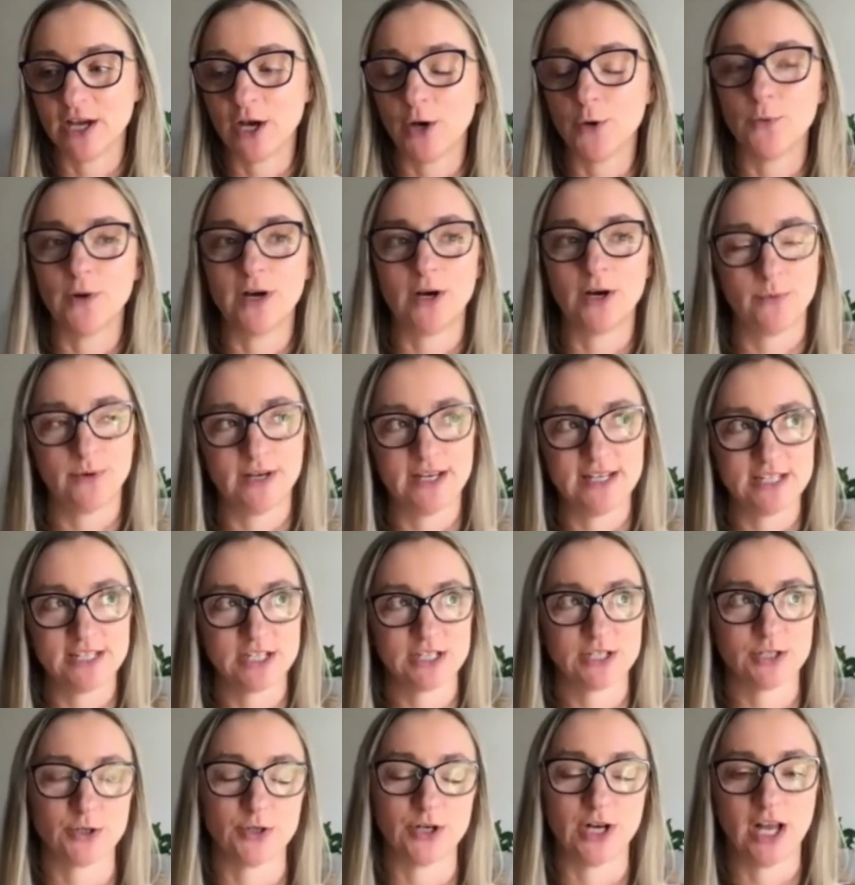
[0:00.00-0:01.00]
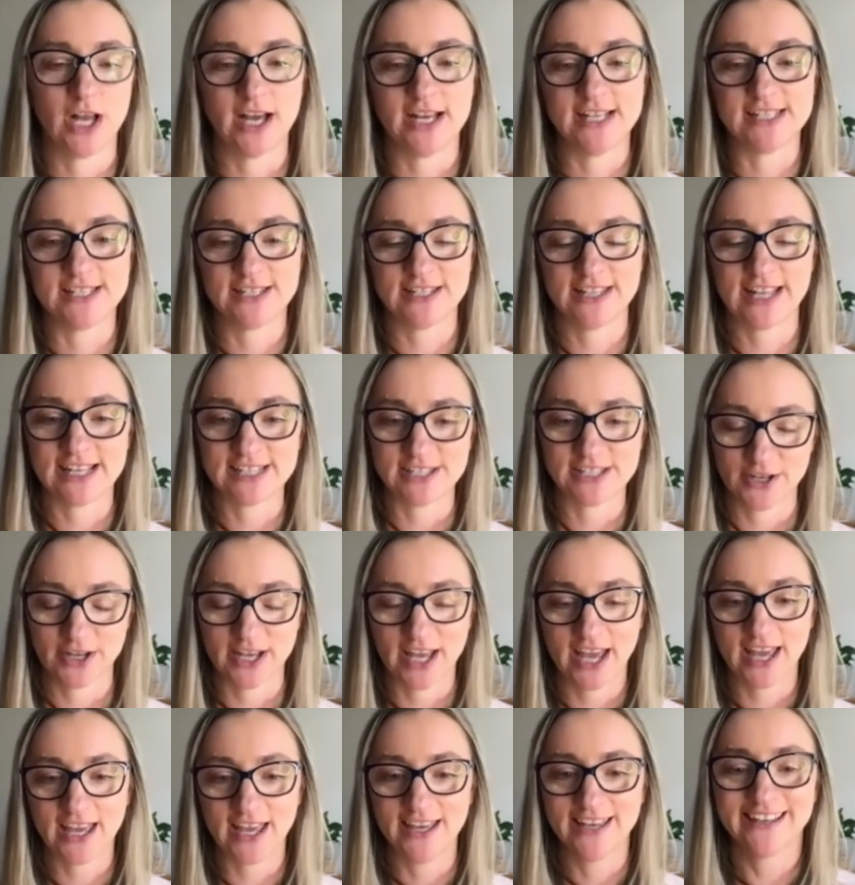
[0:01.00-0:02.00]
"Oh, well, we're just online, so that's
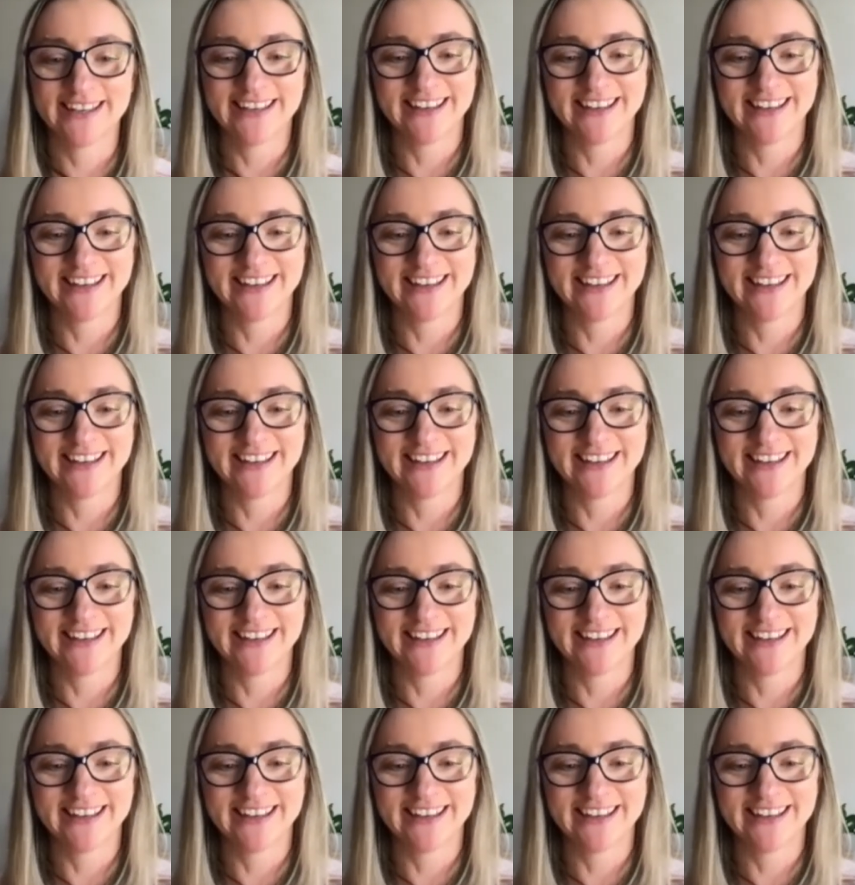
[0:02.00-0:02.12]
okay.